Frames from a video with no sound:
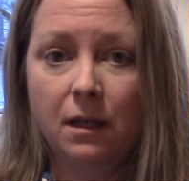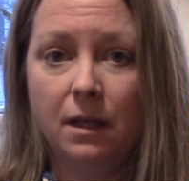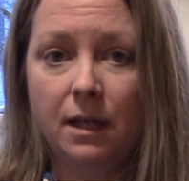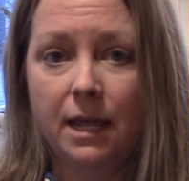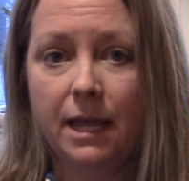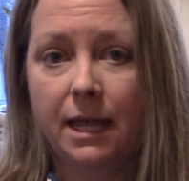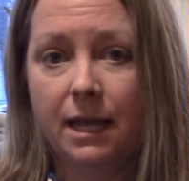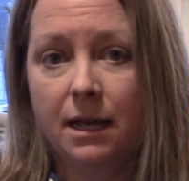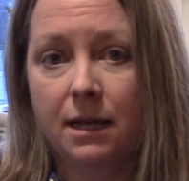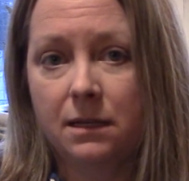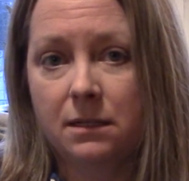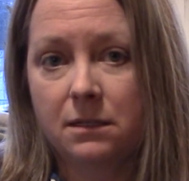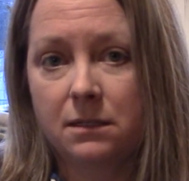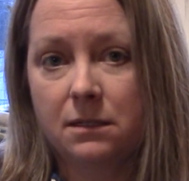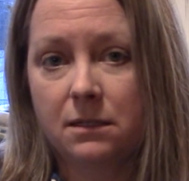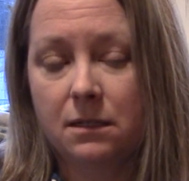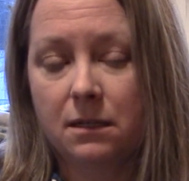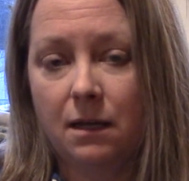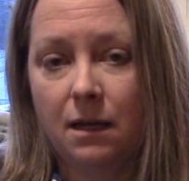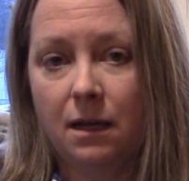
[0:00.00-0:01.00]

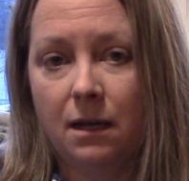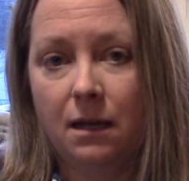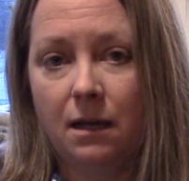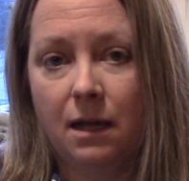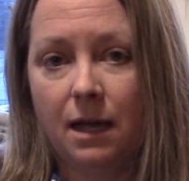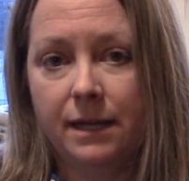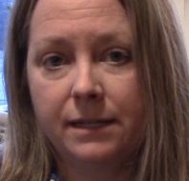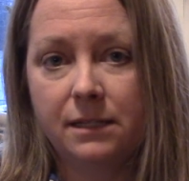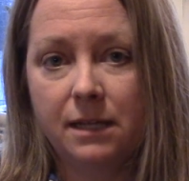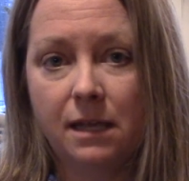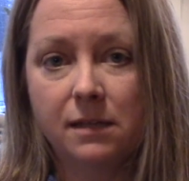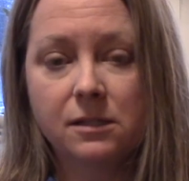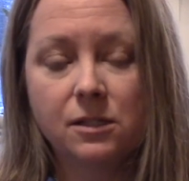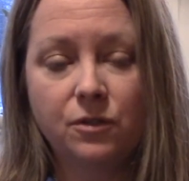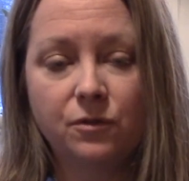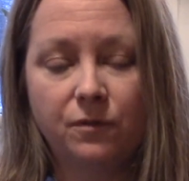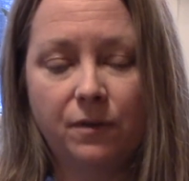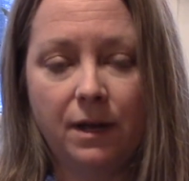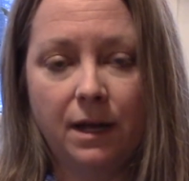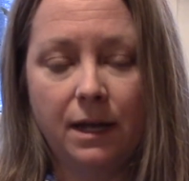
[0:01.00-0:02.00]
And I
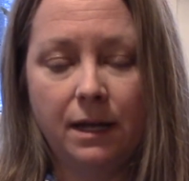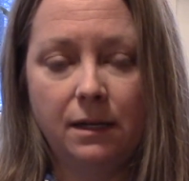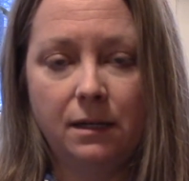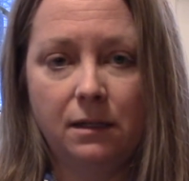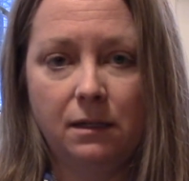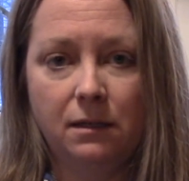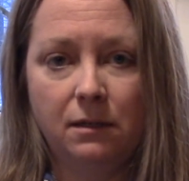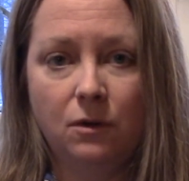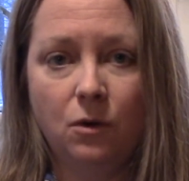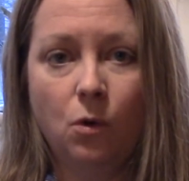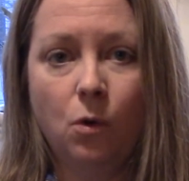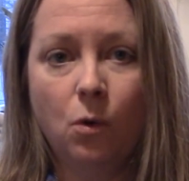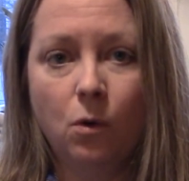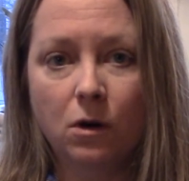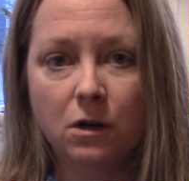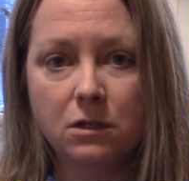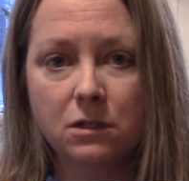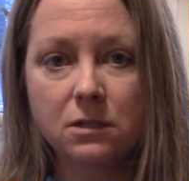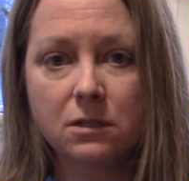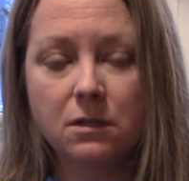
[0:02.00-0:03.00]
testified in
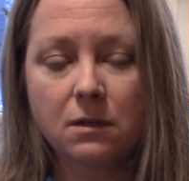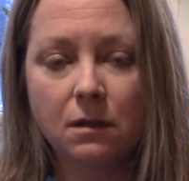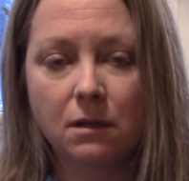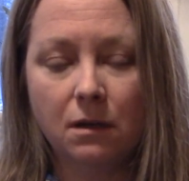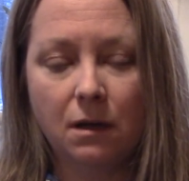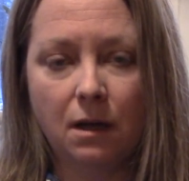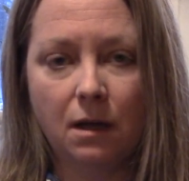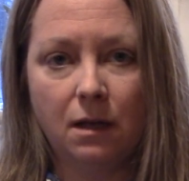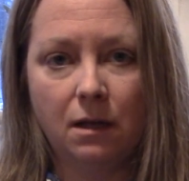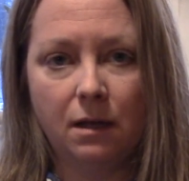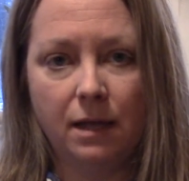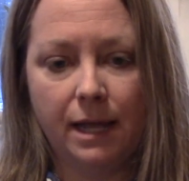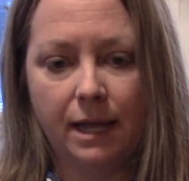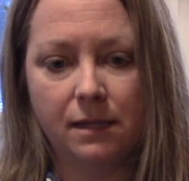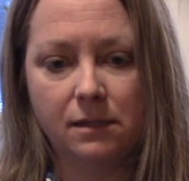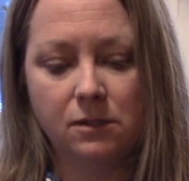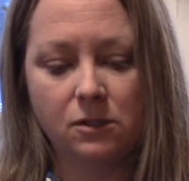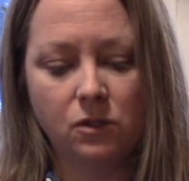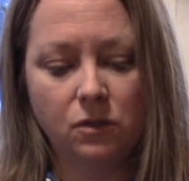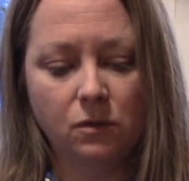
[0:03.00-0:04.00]
court
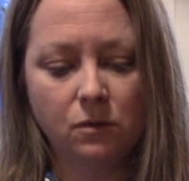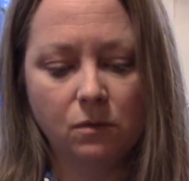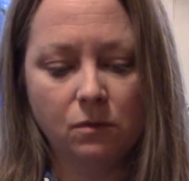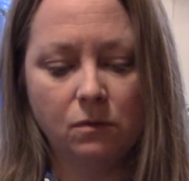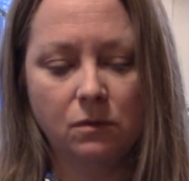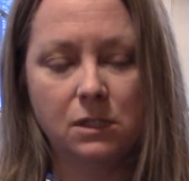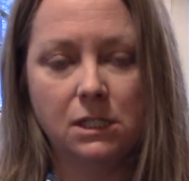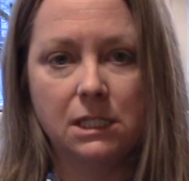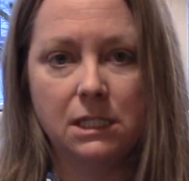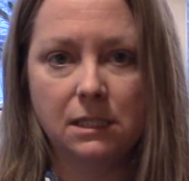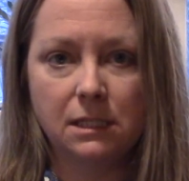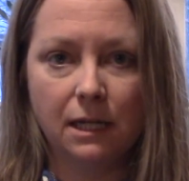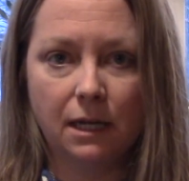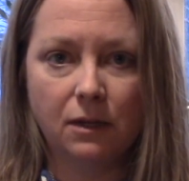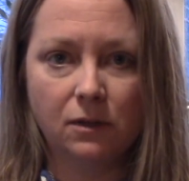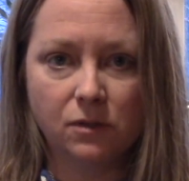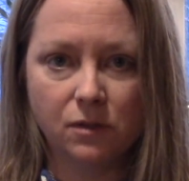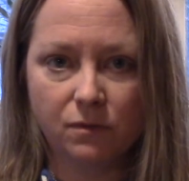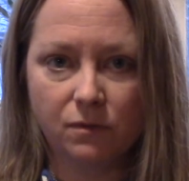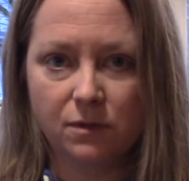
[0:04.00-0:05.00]
as to the
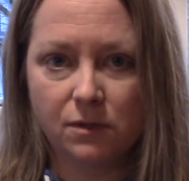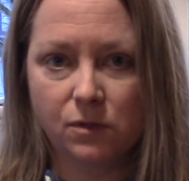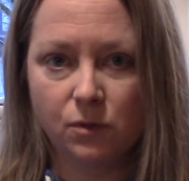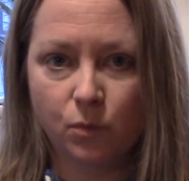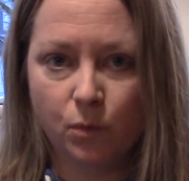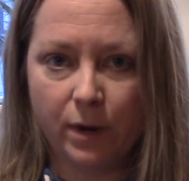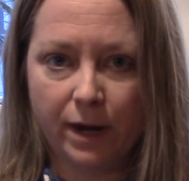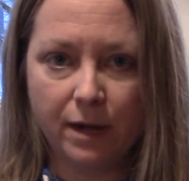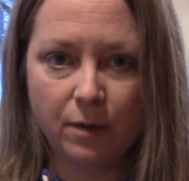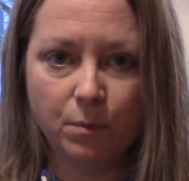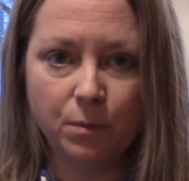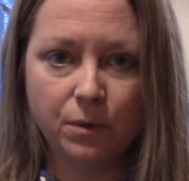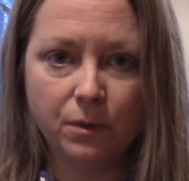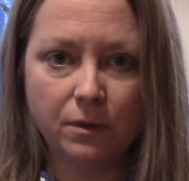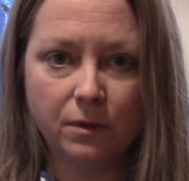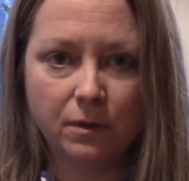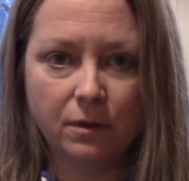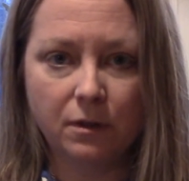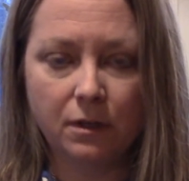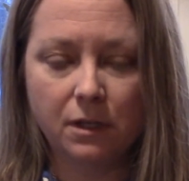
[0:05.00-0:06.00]
details of this rape.
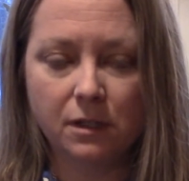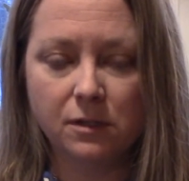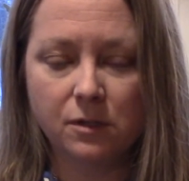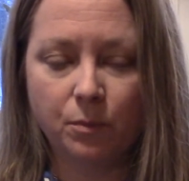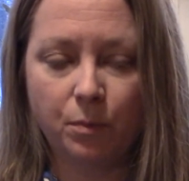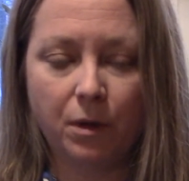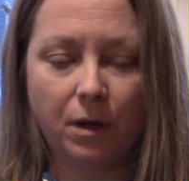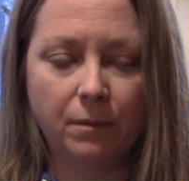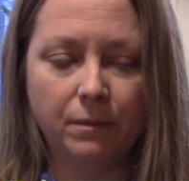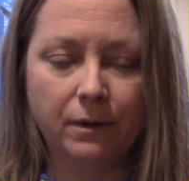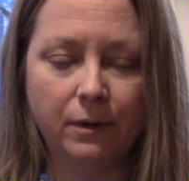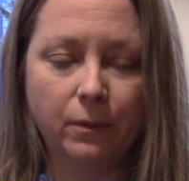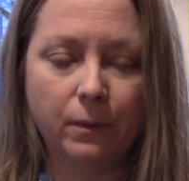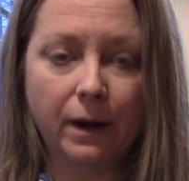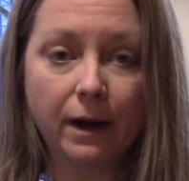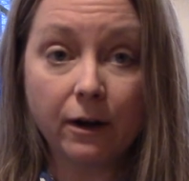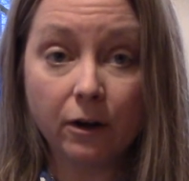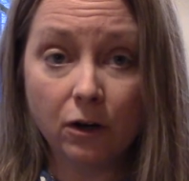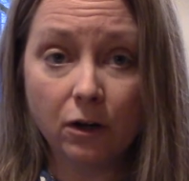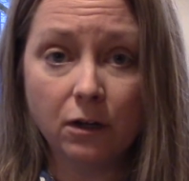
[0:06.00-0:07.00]
It's a public
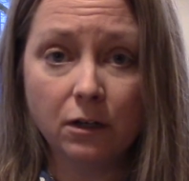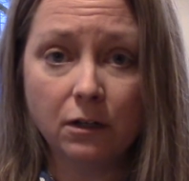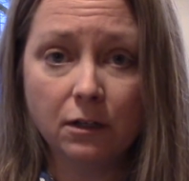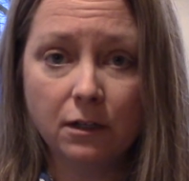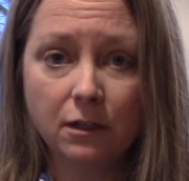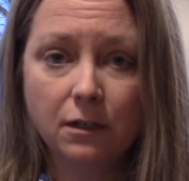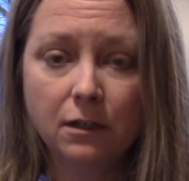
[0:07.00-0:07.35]
record.